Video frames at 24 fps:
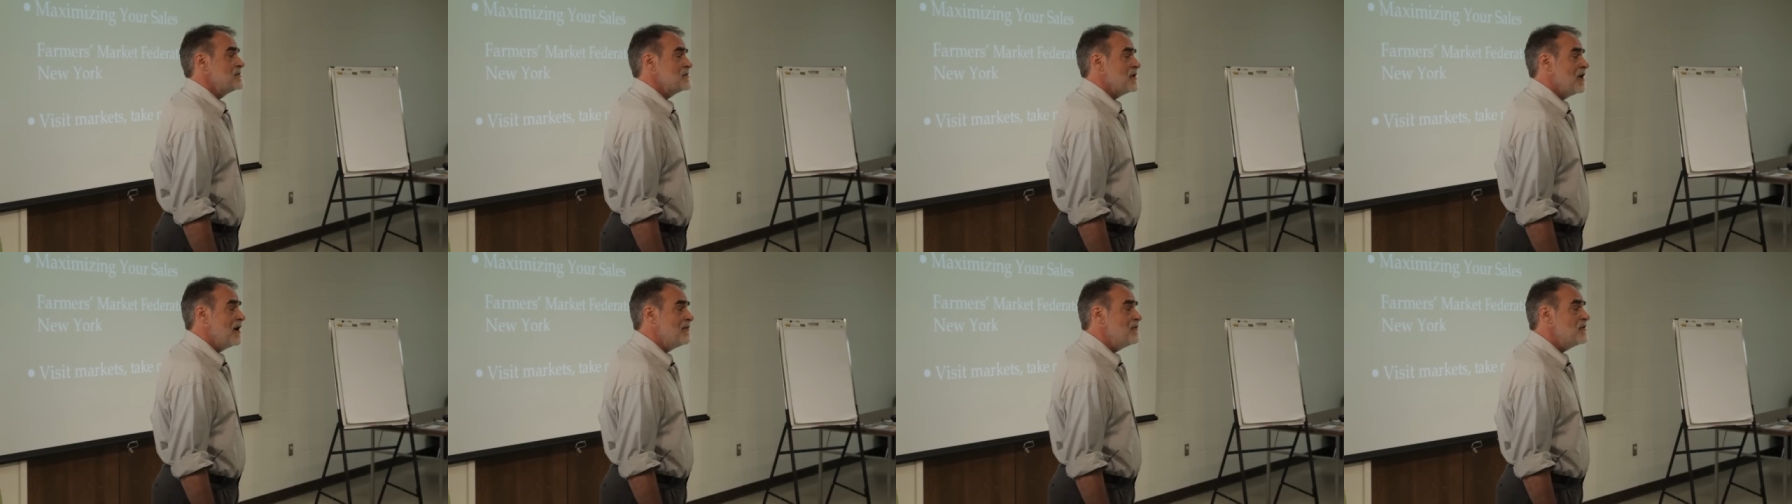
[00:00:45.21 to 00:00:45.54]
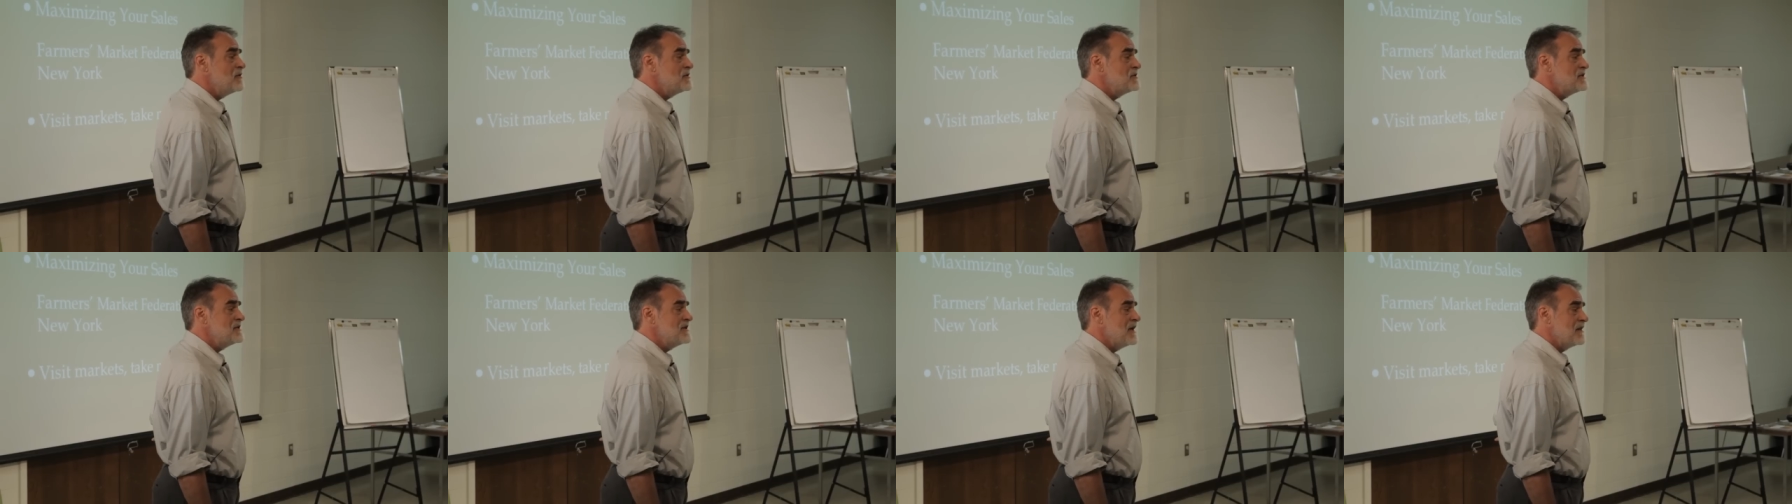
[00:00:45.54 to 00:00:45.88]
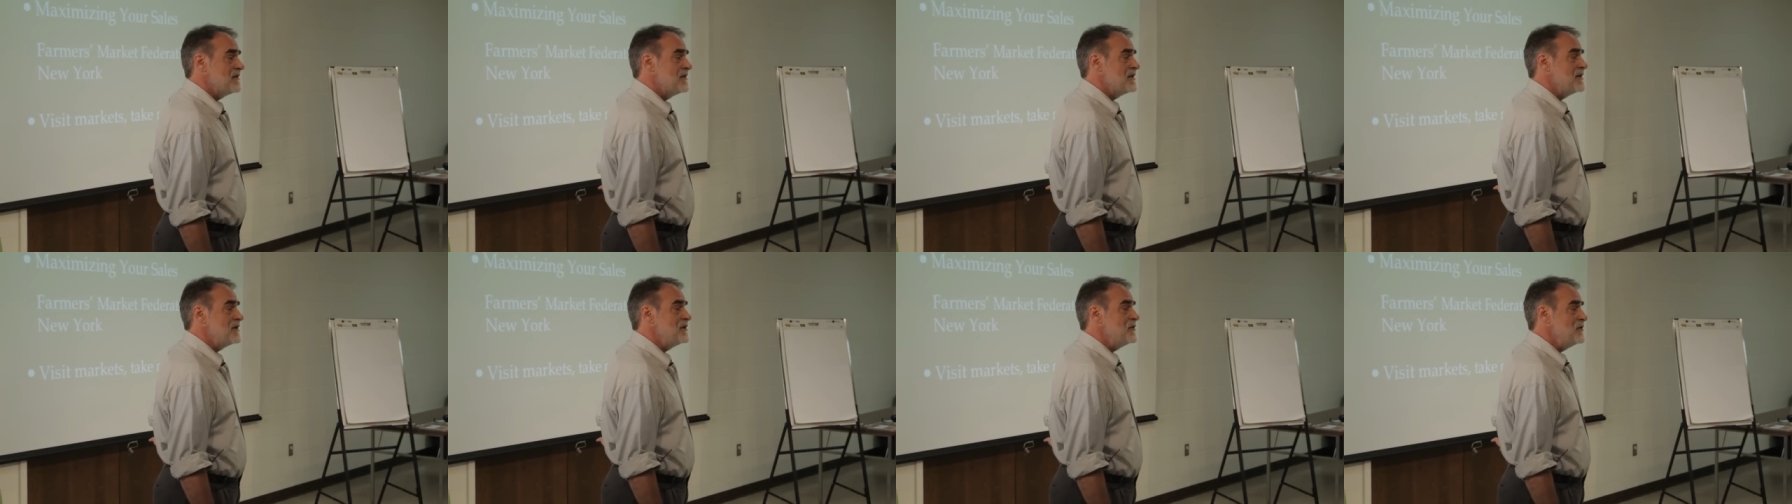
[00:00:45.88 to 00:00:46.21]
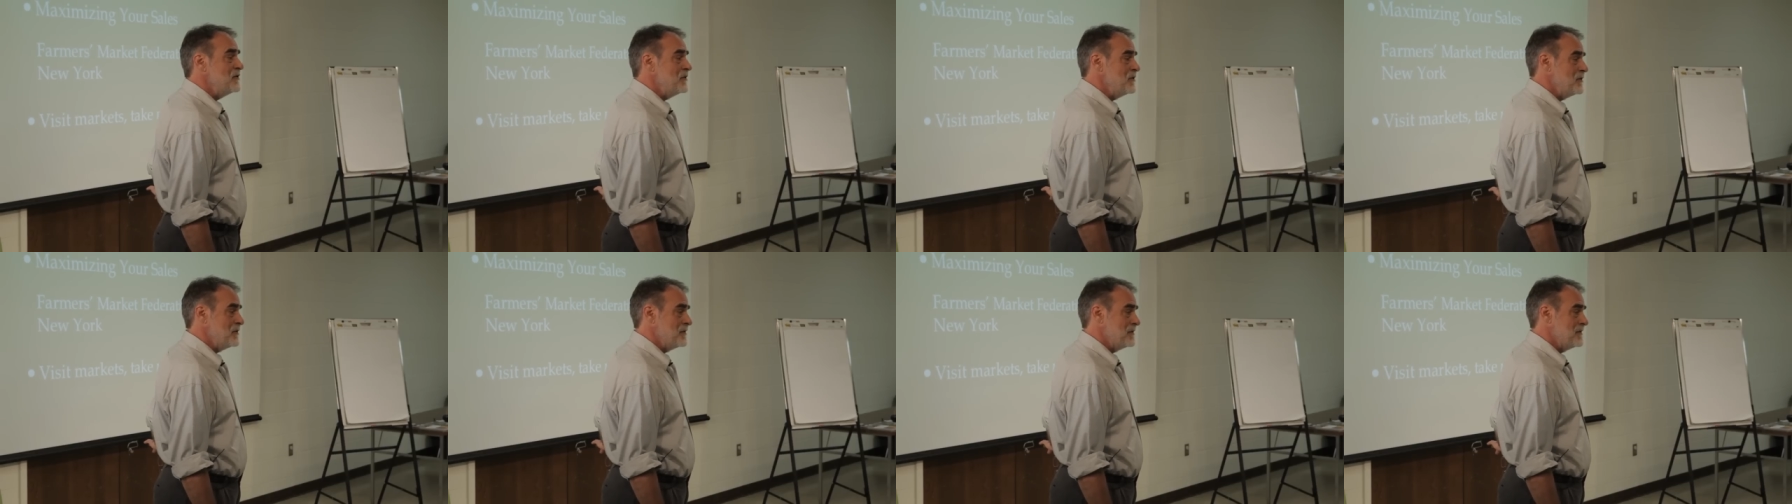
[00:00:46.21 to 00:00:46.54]
almost nothing
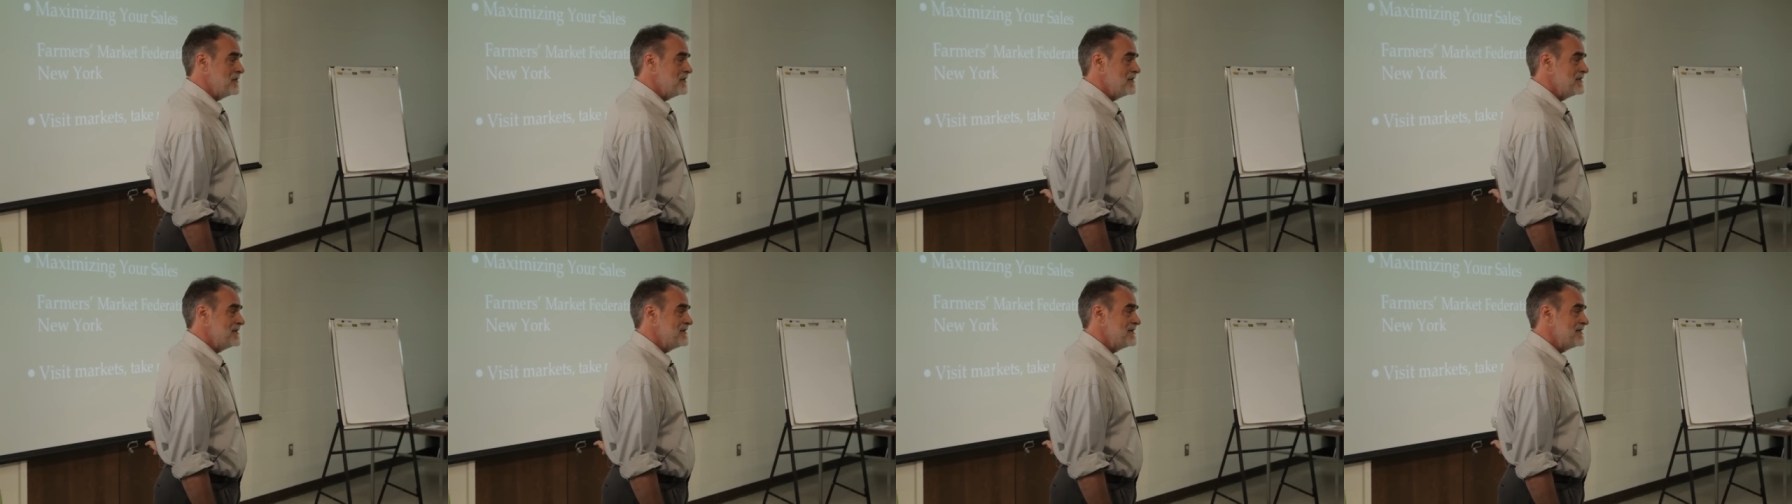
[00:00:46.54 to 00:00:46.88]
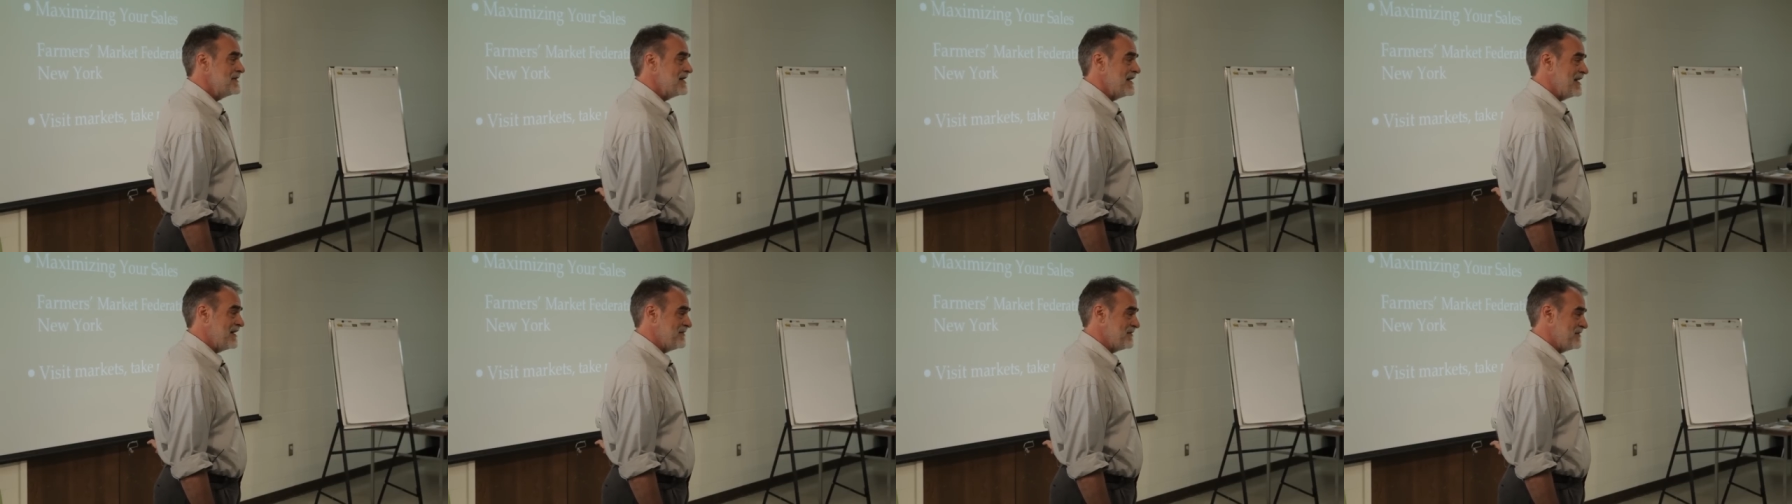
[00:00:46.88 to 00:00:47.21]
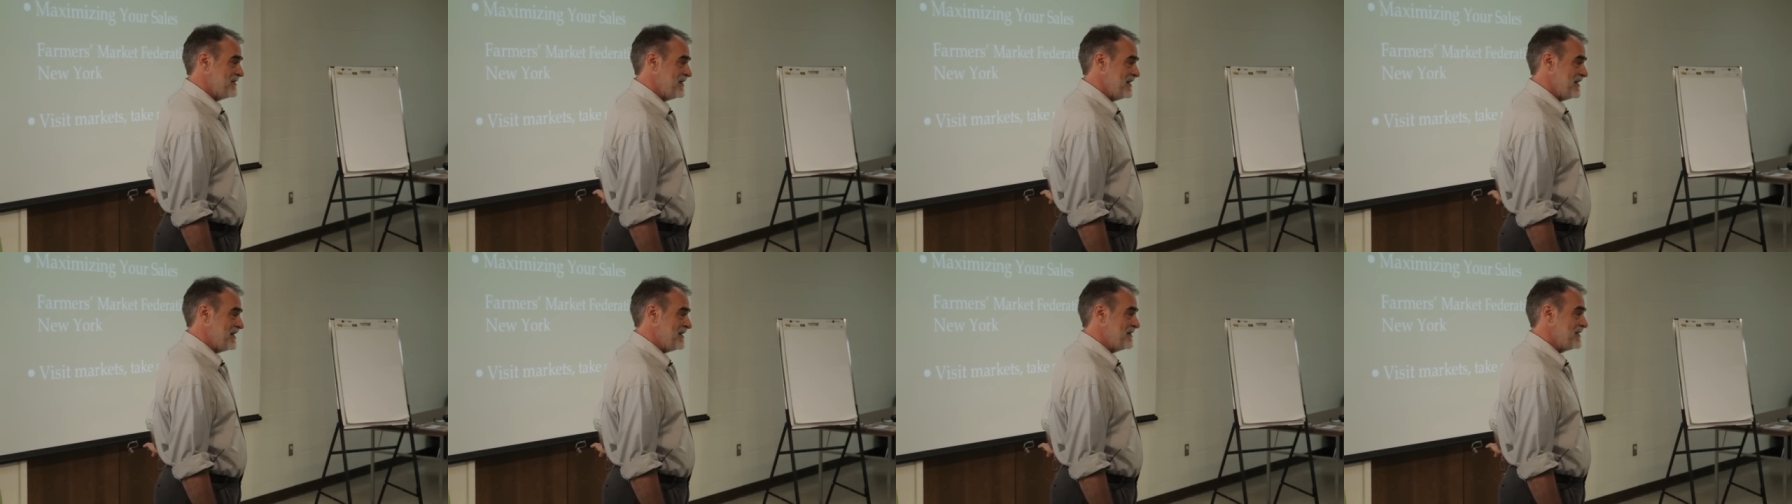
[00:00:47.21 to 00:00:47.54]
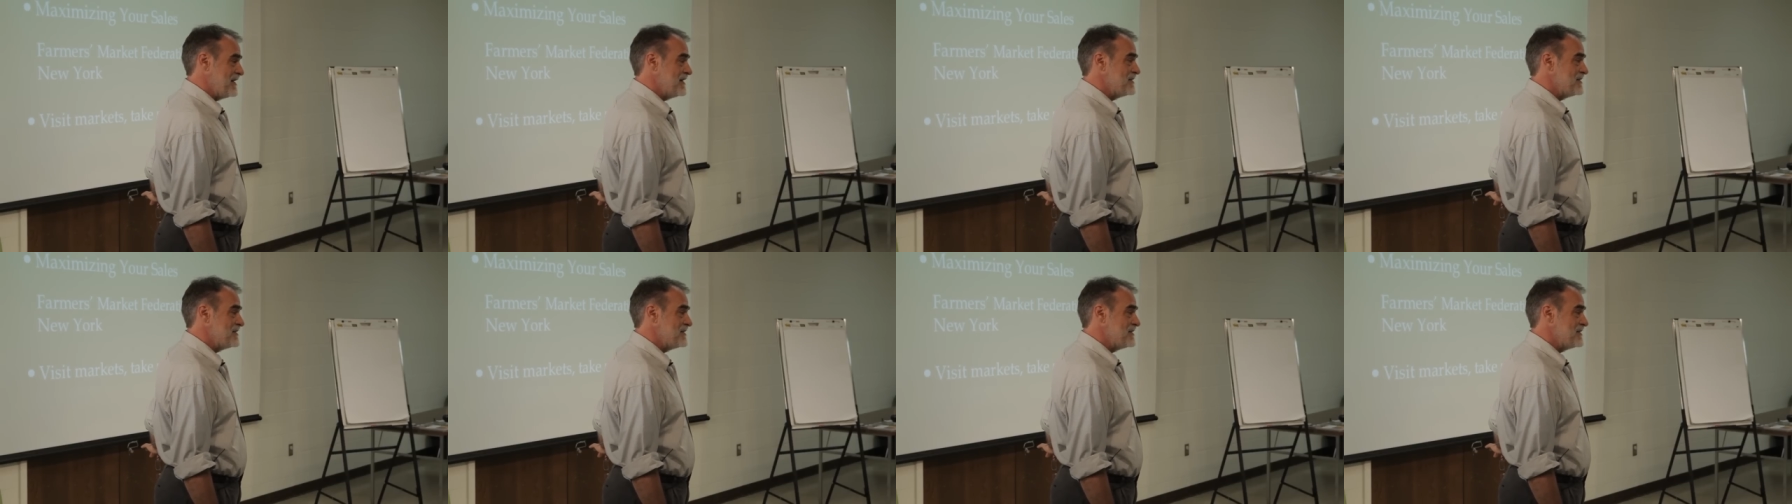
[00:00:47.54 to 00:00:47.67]
new out there.